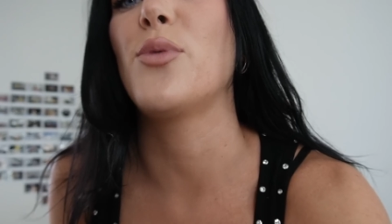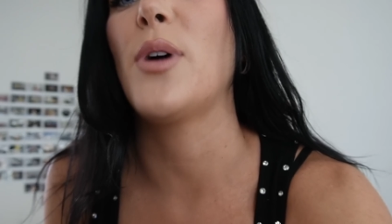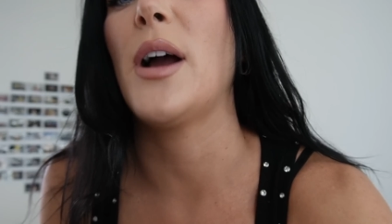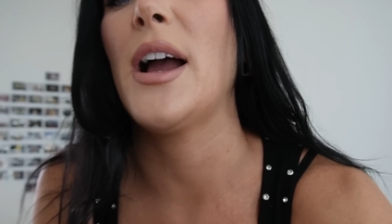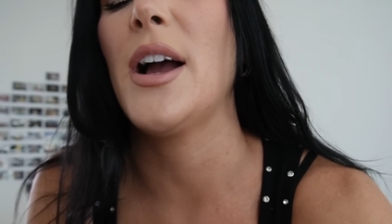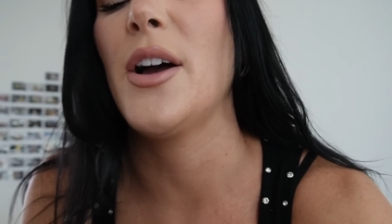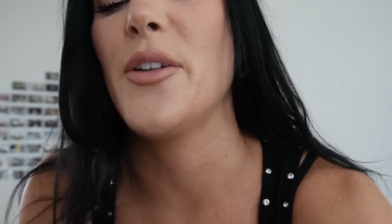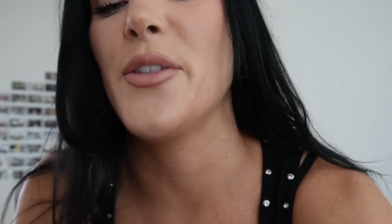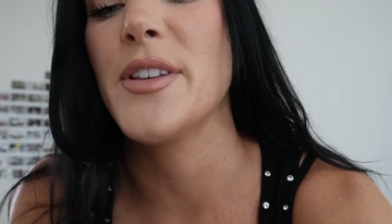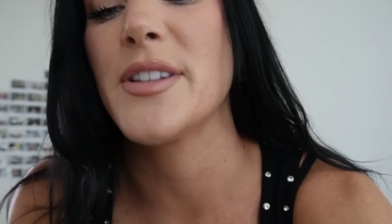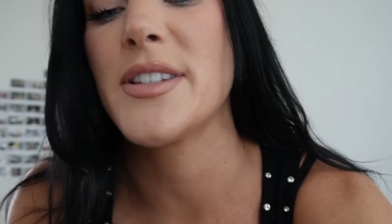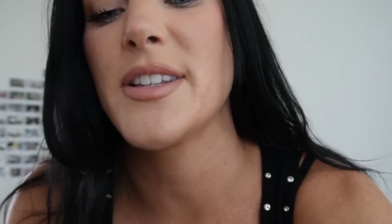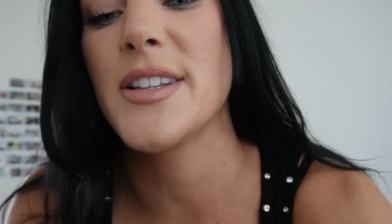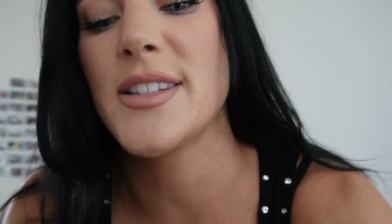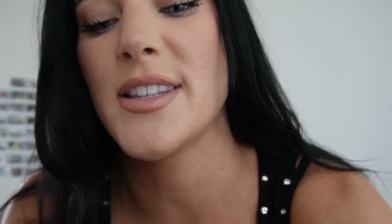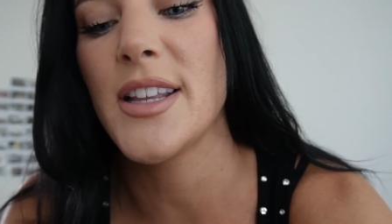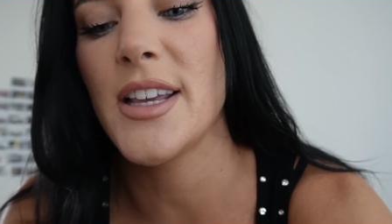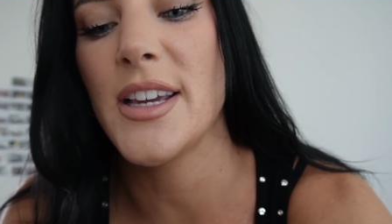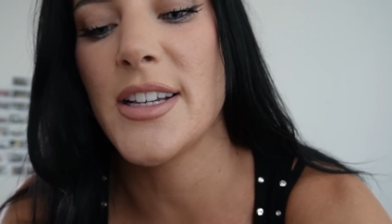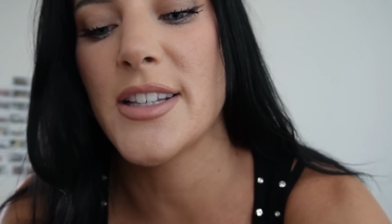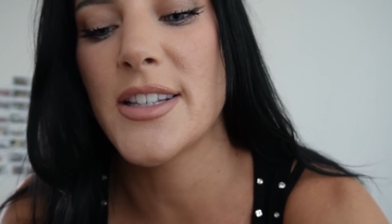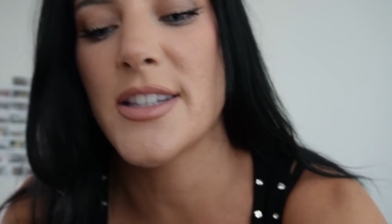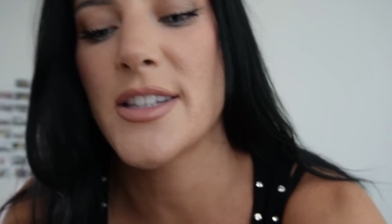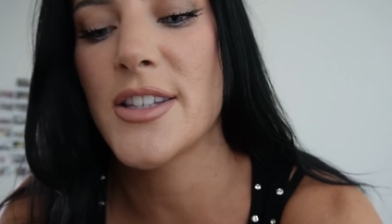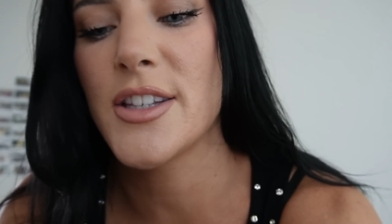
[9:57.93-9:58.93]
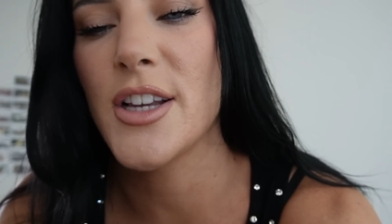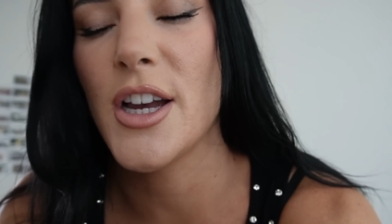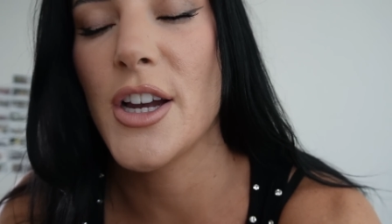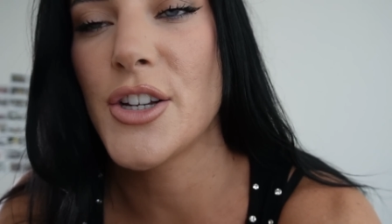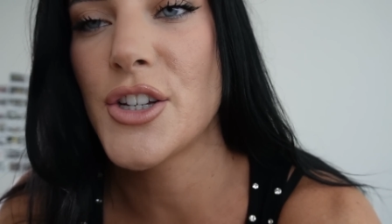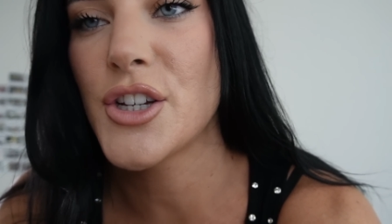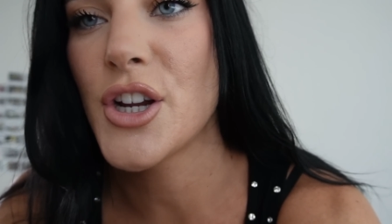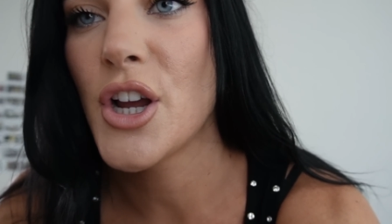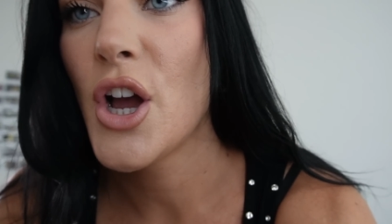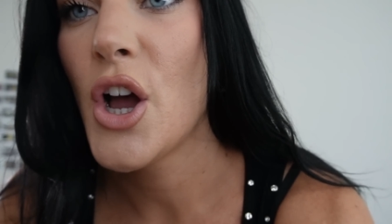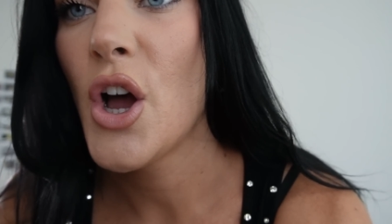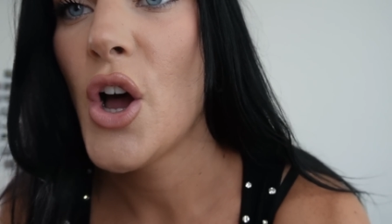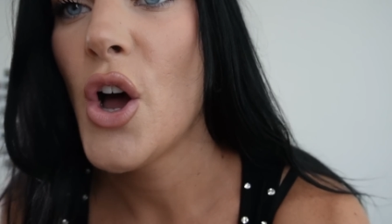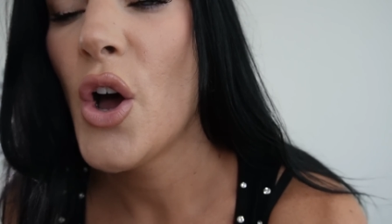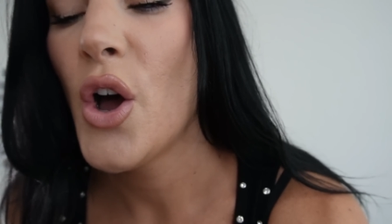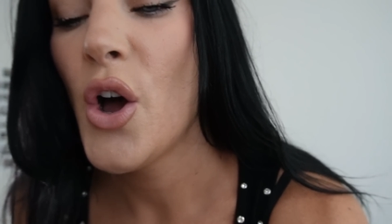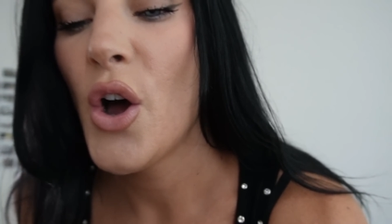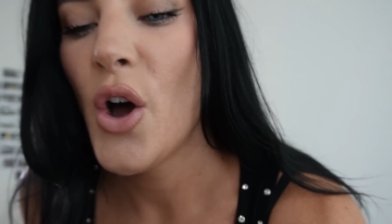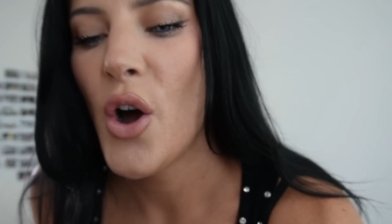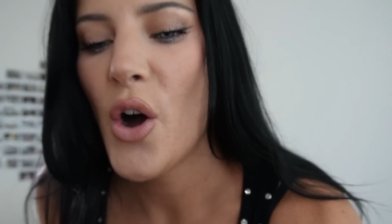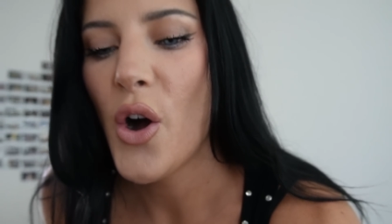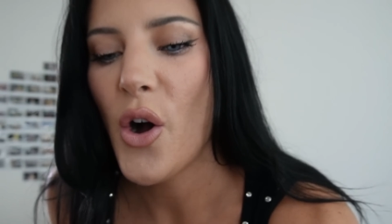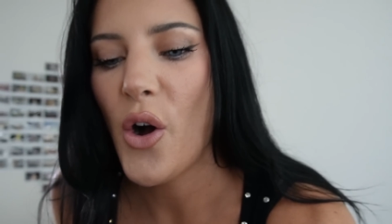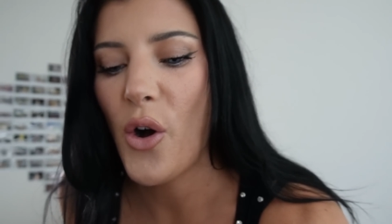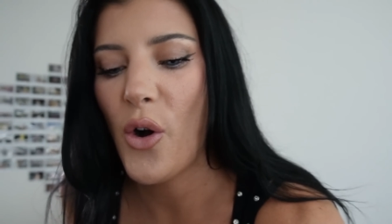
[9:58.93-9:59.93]
Wow, this is like such
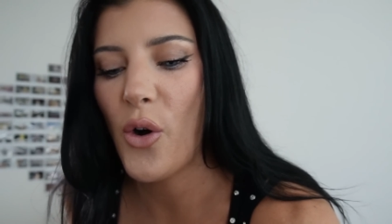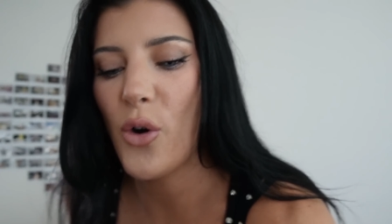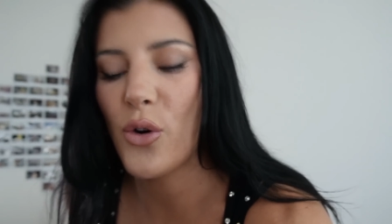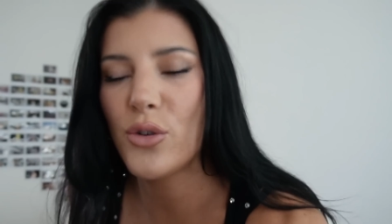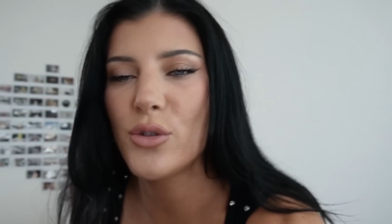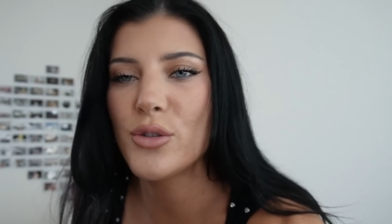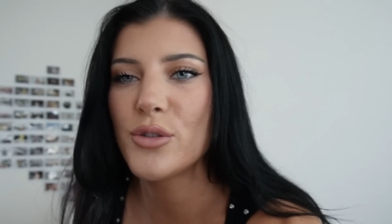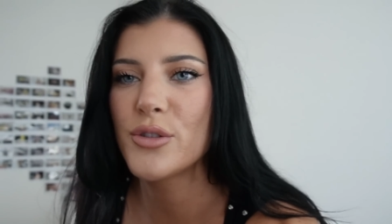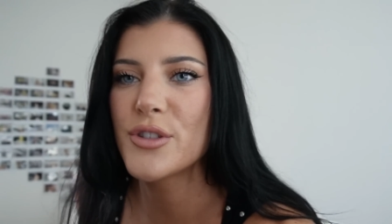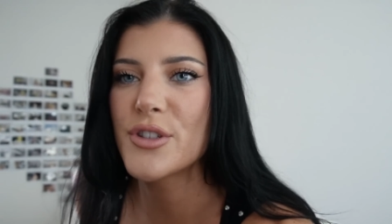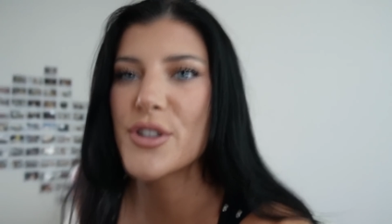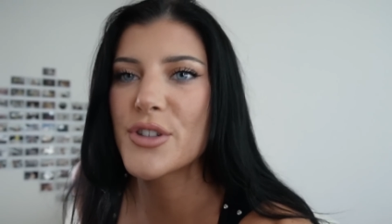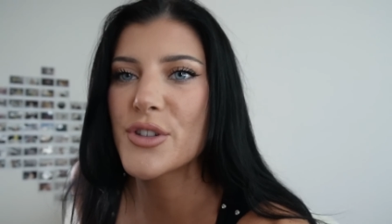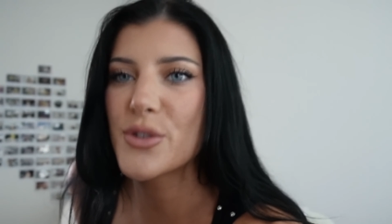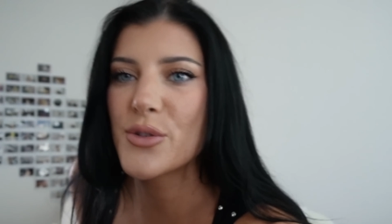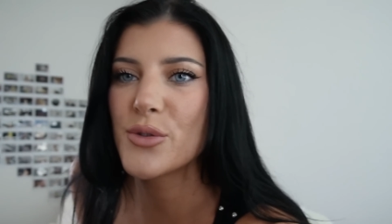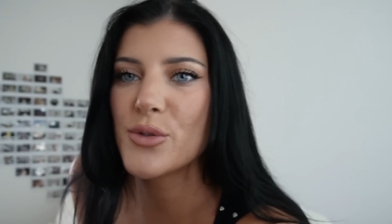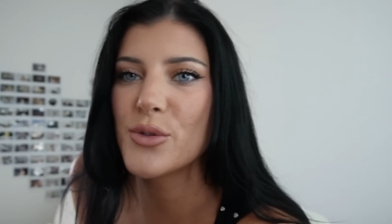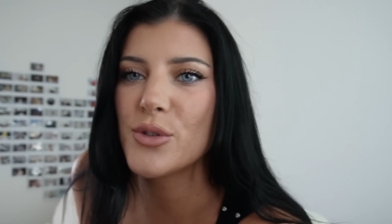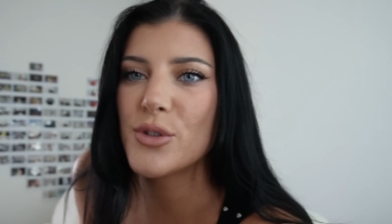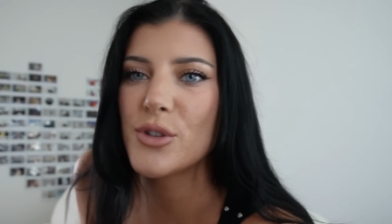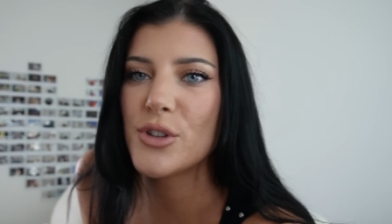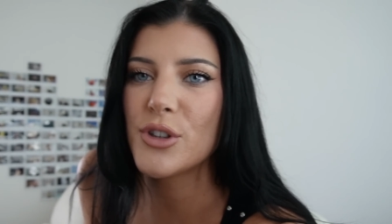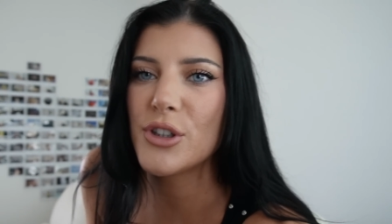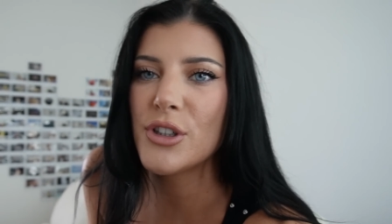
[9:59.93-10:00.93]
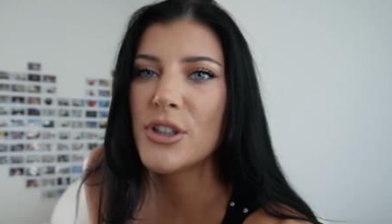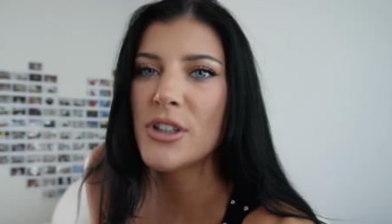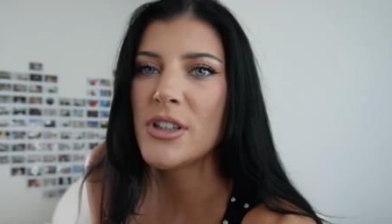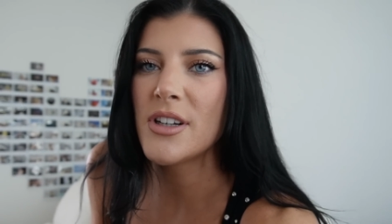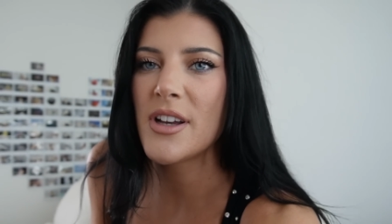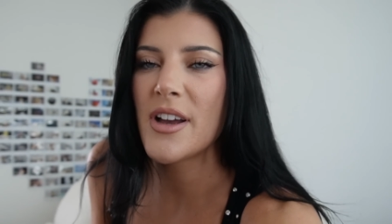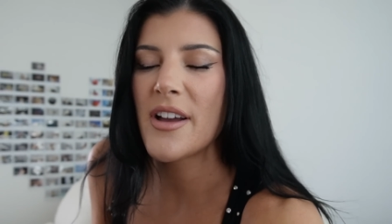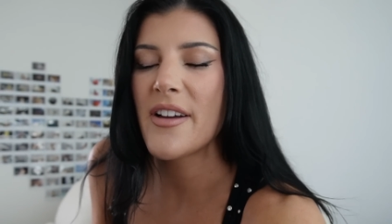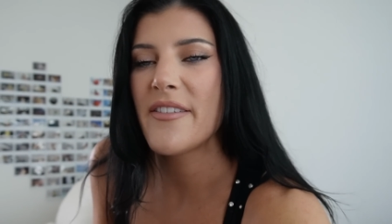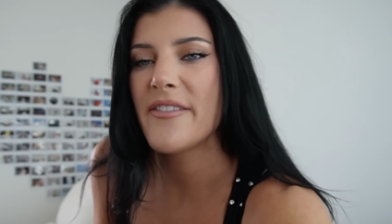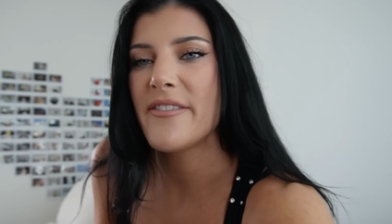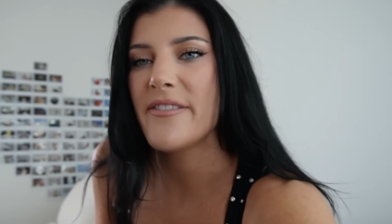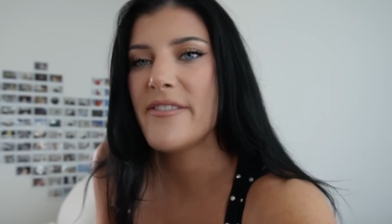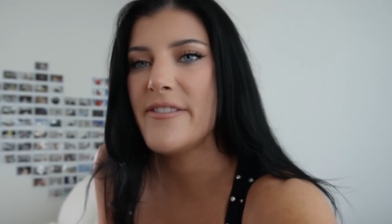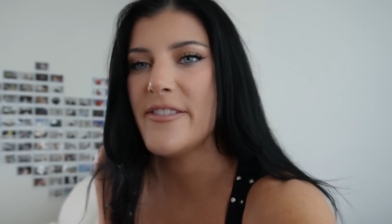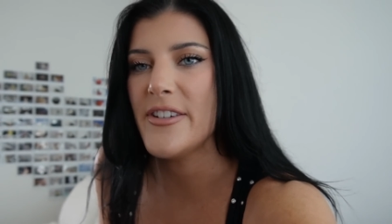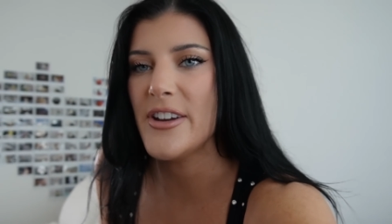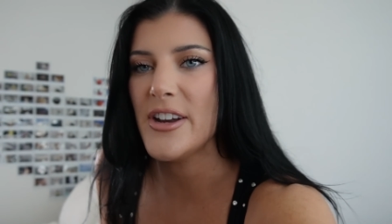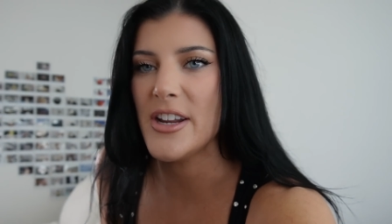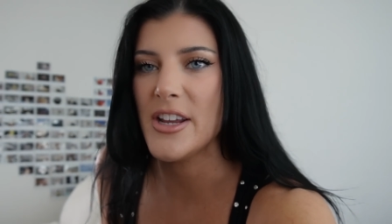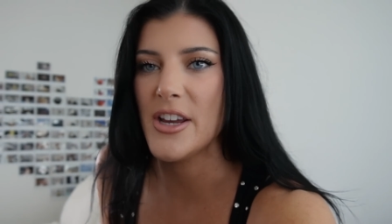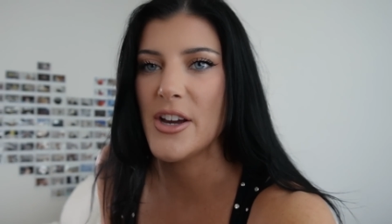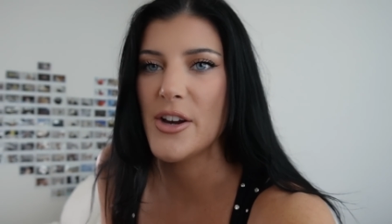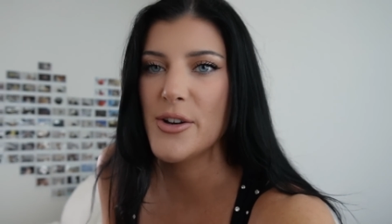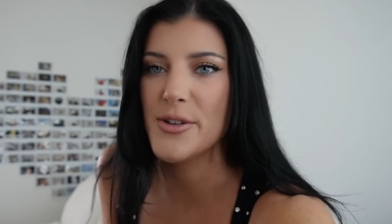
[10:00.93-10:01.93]
old school
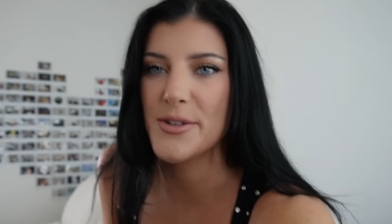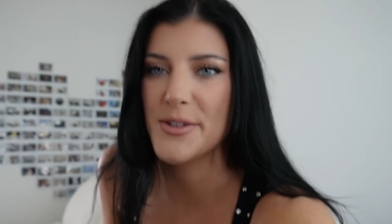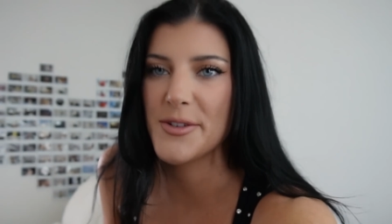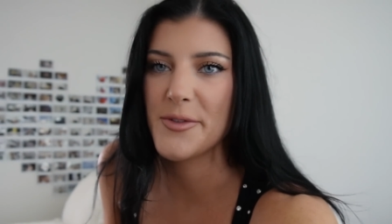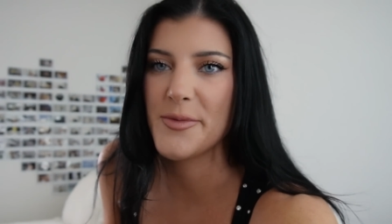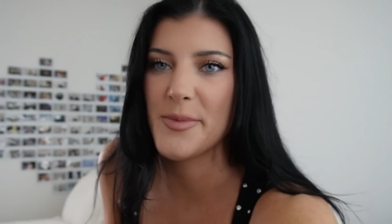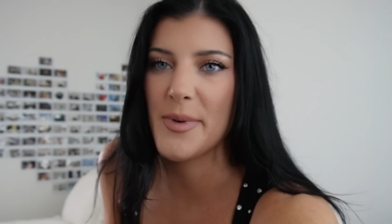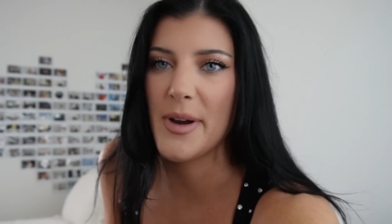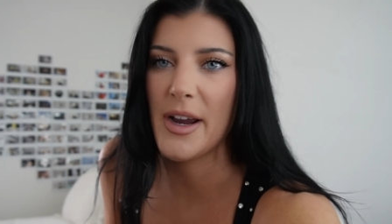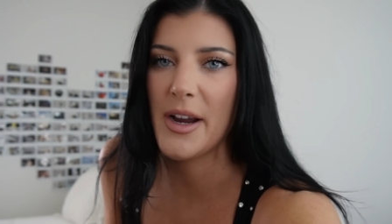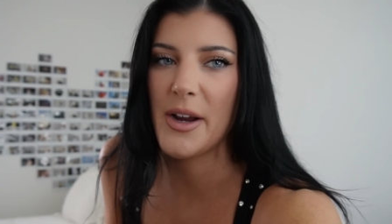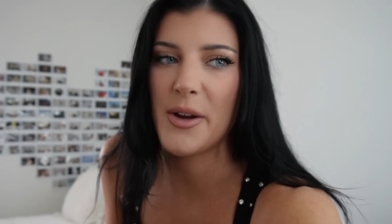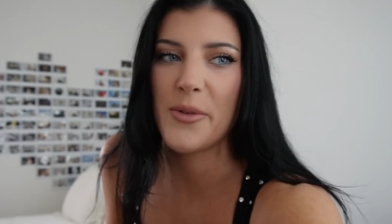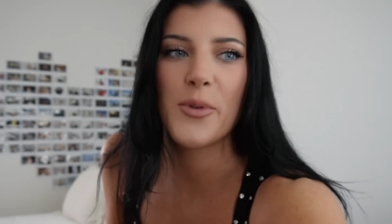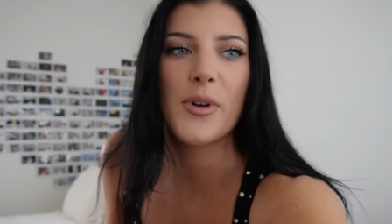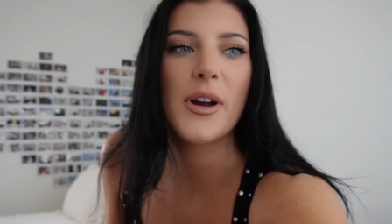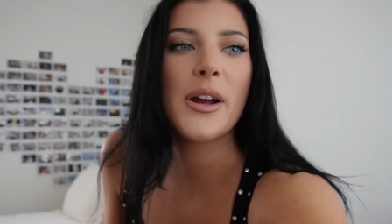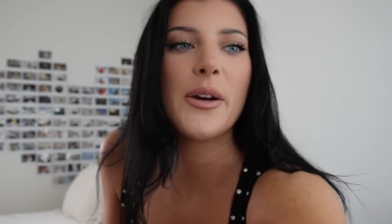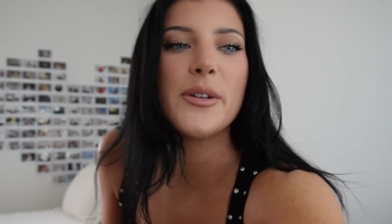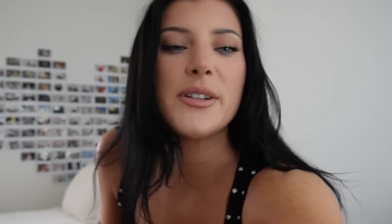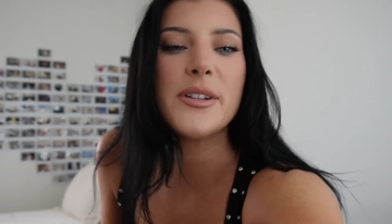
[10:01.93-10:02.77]
videos of mine where I